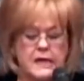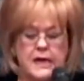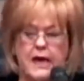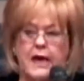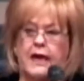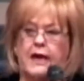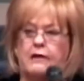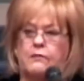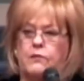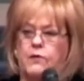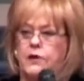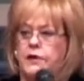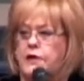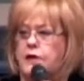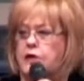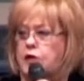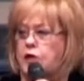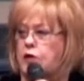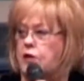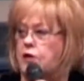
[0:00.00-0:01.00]
And I want to
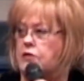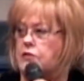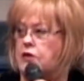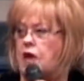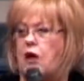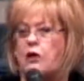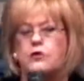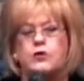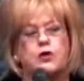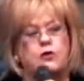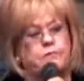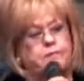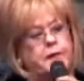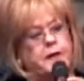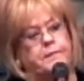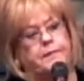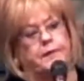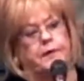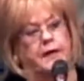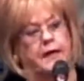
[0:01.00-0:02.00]
encourage all you
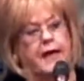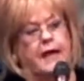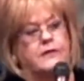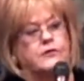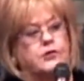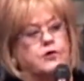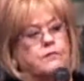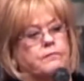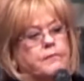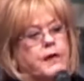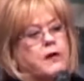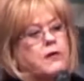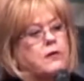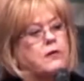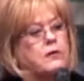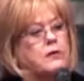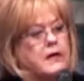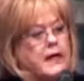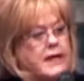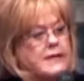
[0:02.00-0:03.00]
people that got your
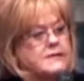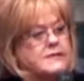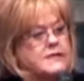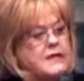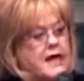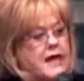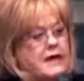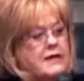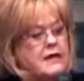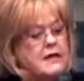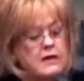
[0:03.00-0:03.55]
miracle last night.